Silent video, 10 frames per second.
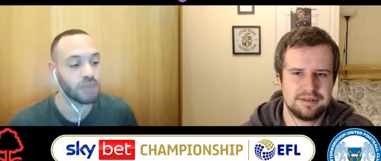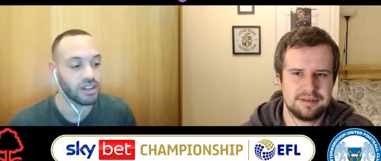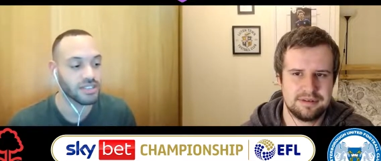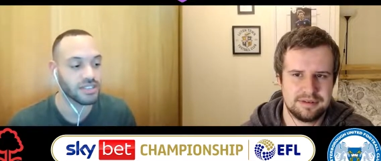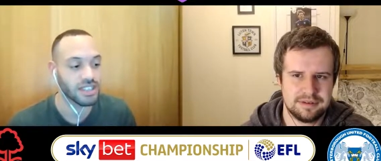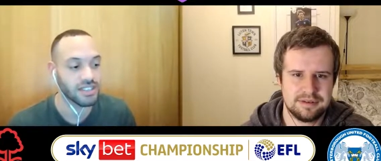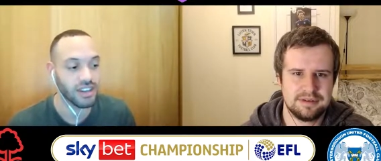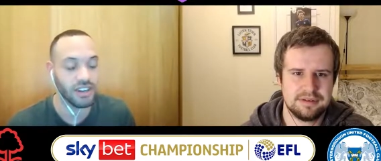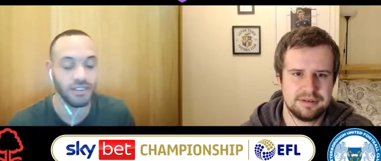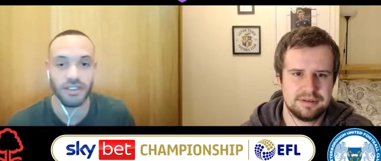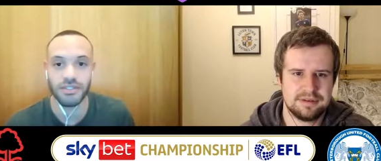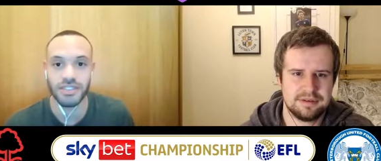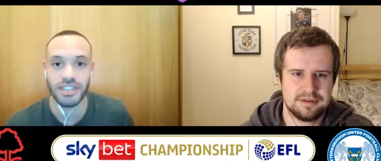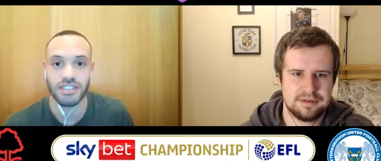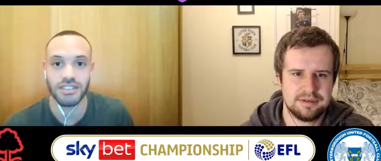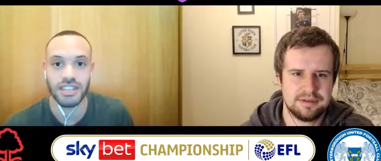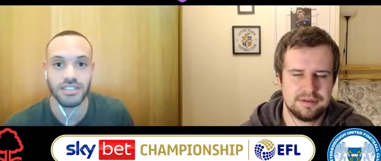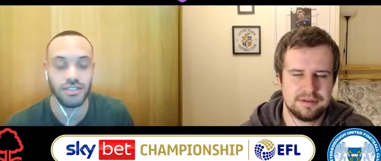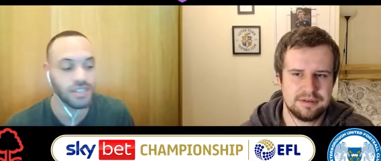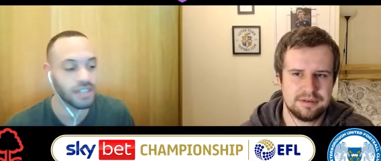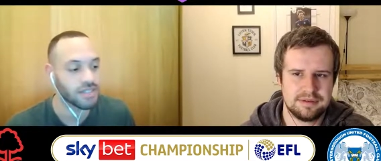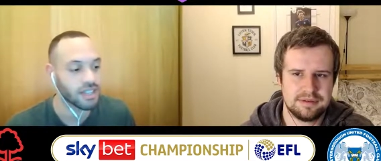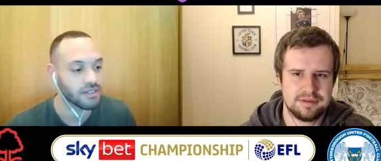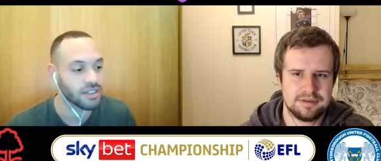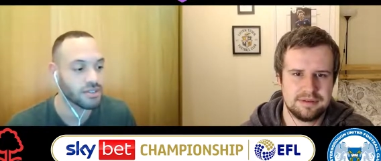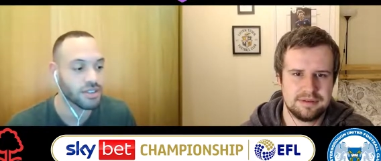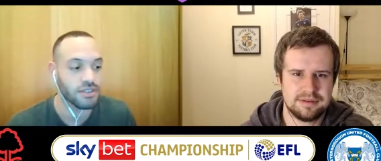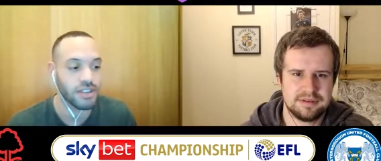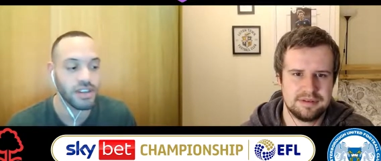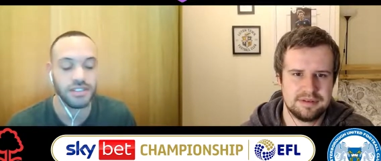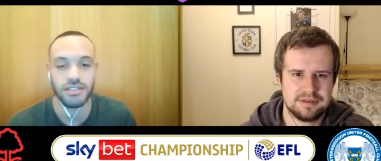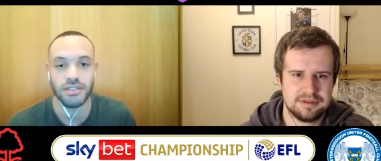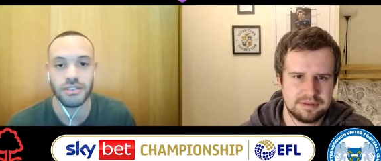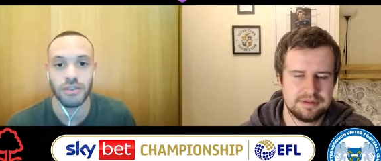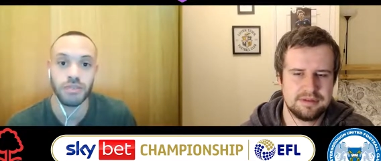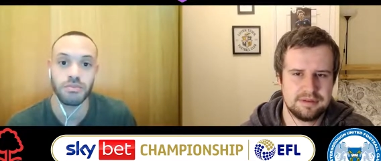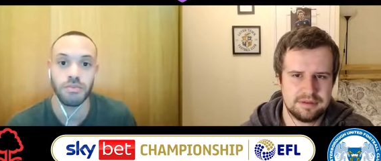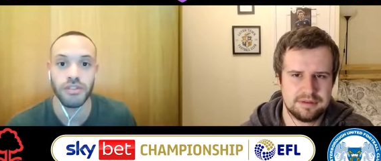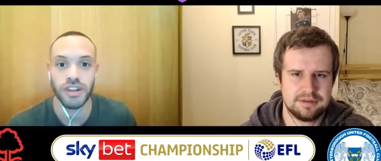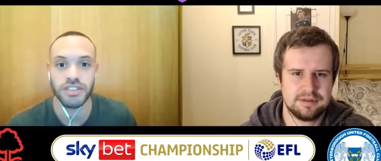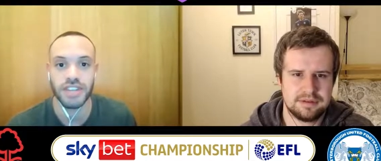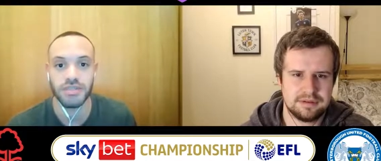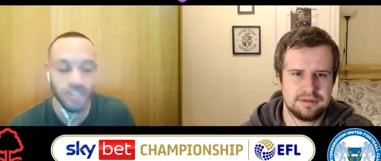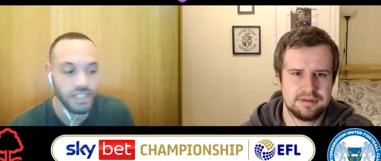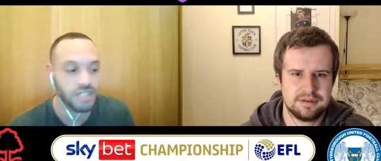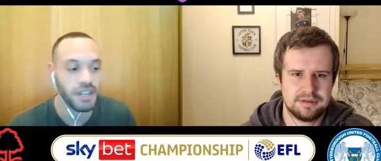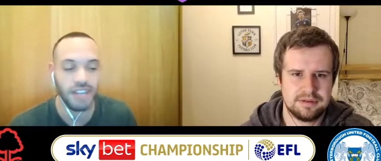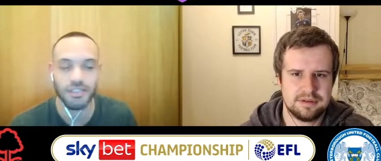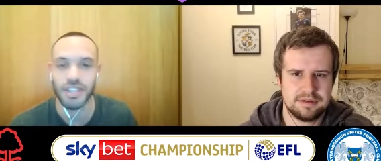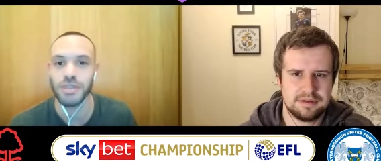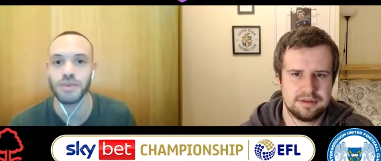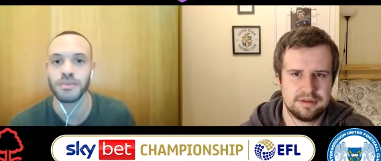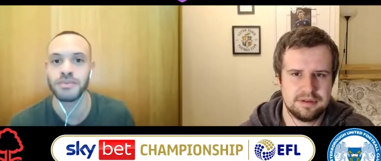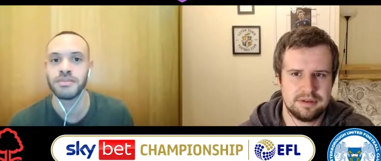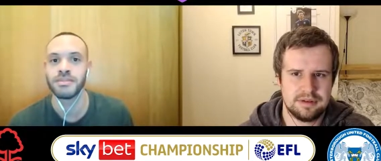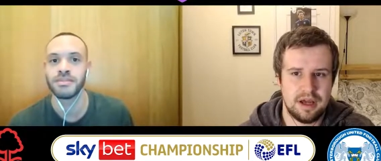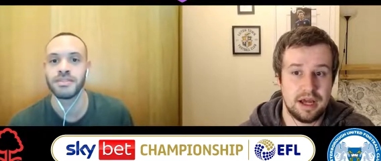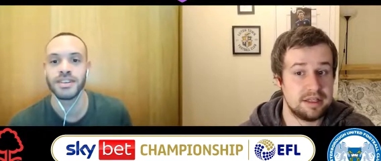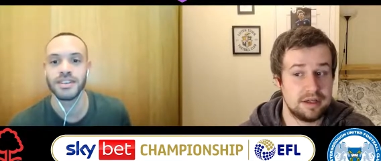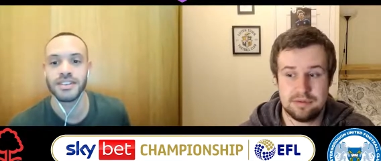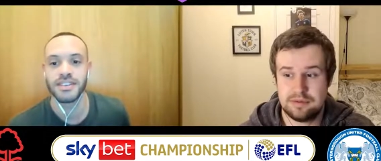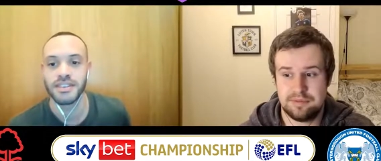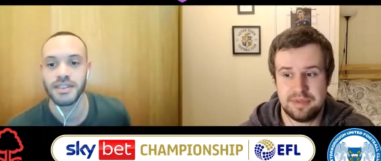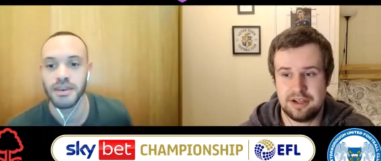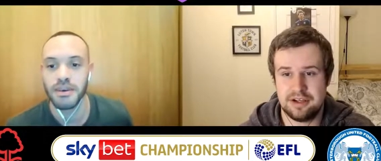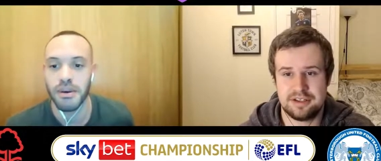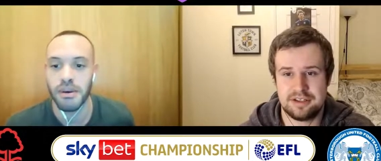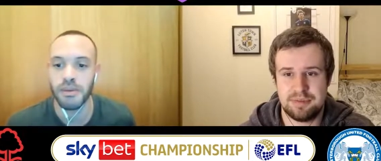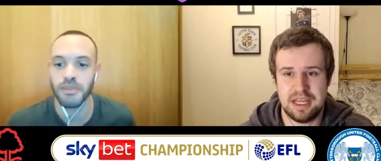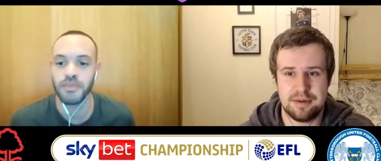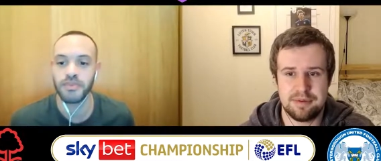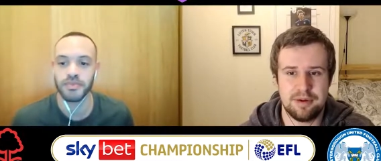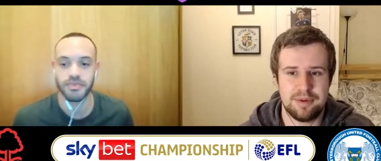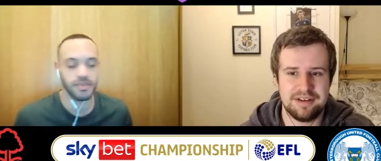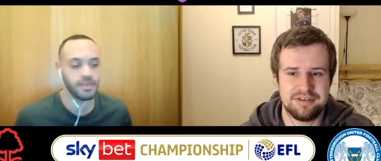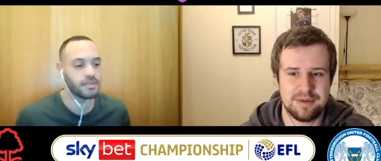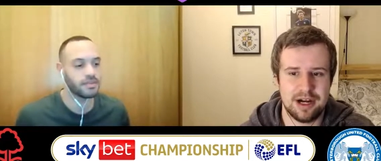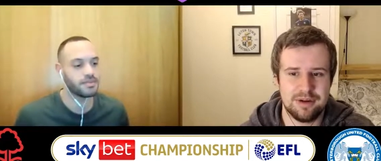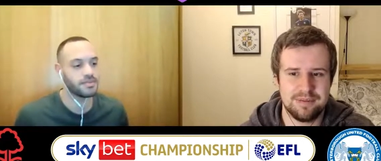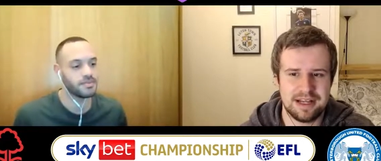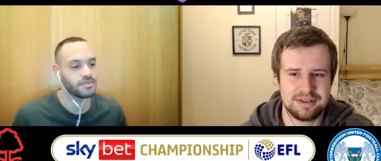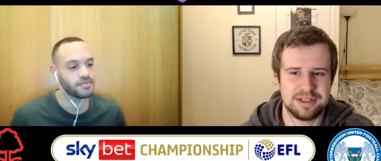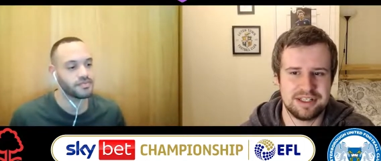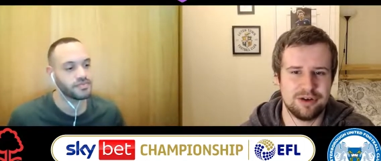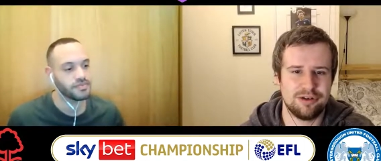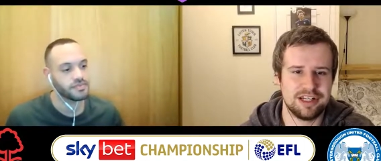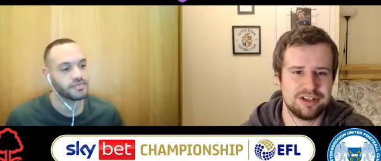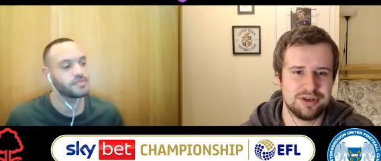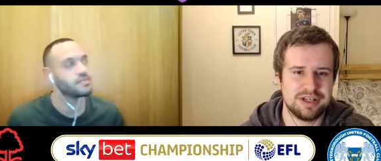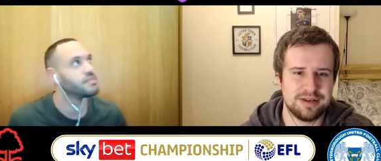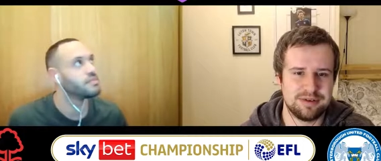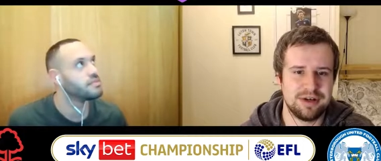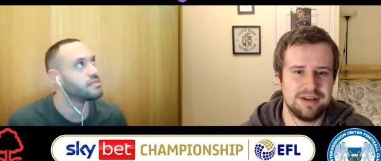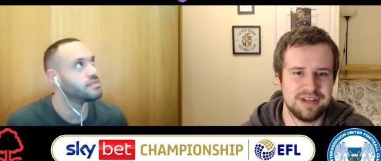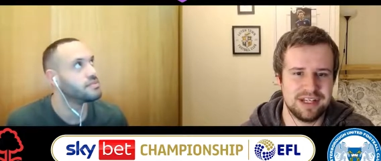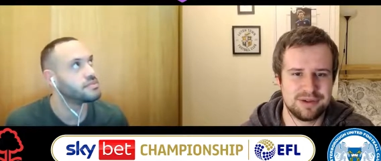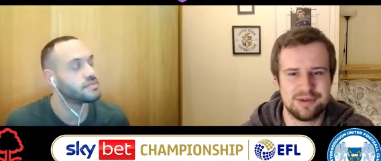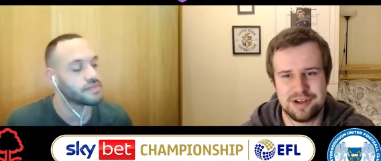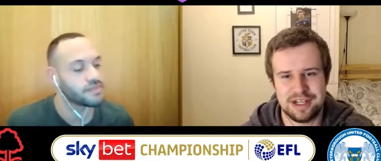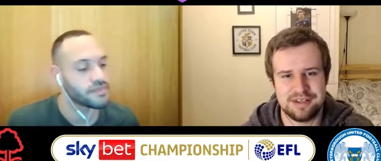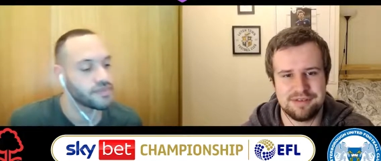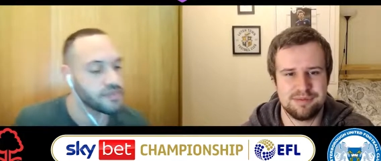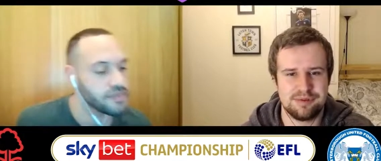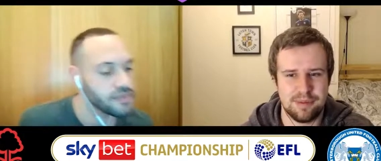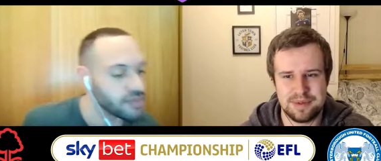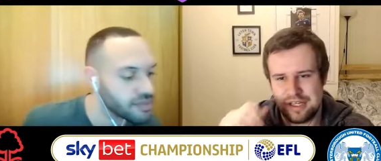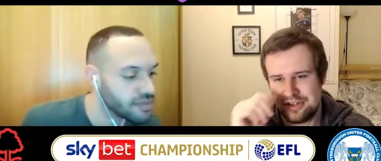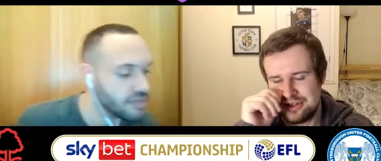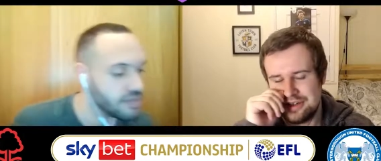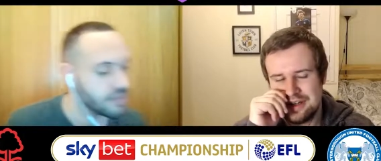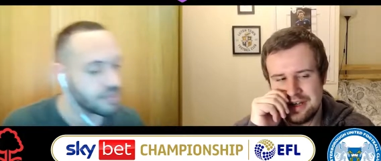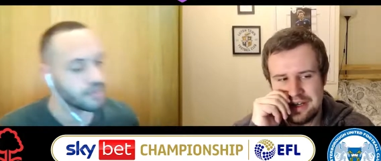Speaker 1: Barnsley. So, obviously, these two teams had 0-0 both last games. Do you expect another 0-0?
Speaker 2: I don't, because Peterborough away from home, as we saw in the 2 games previous, are a very different proposition.